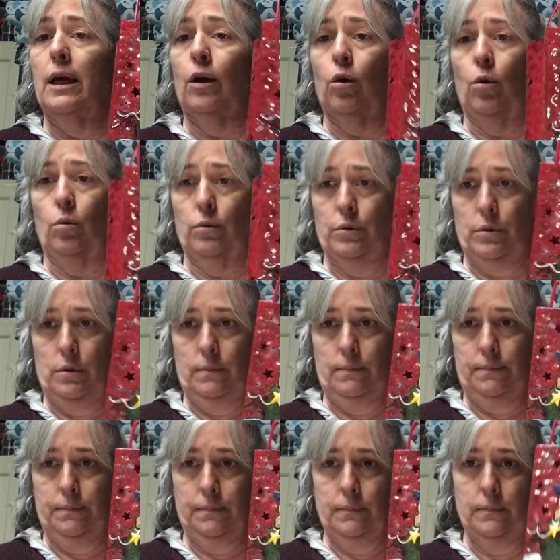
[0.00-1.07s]
at Kohl's.
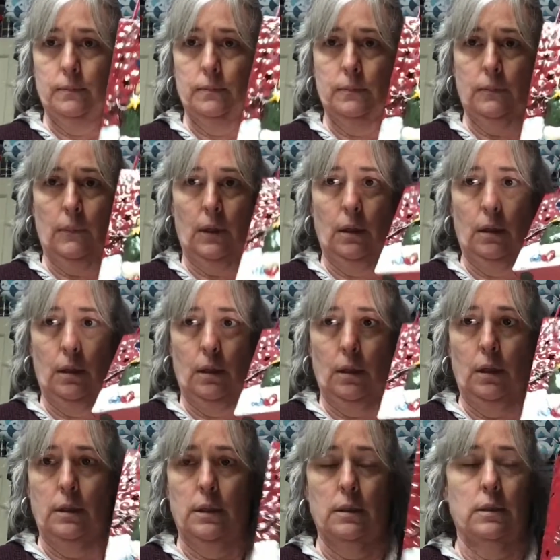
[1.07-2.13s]

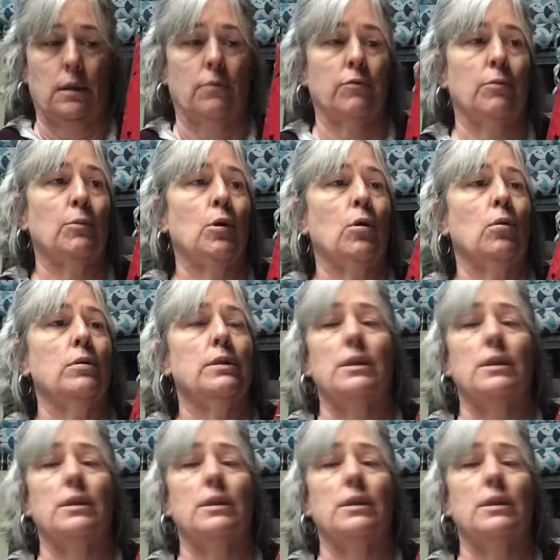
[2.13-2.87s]
It does come from Kohl's.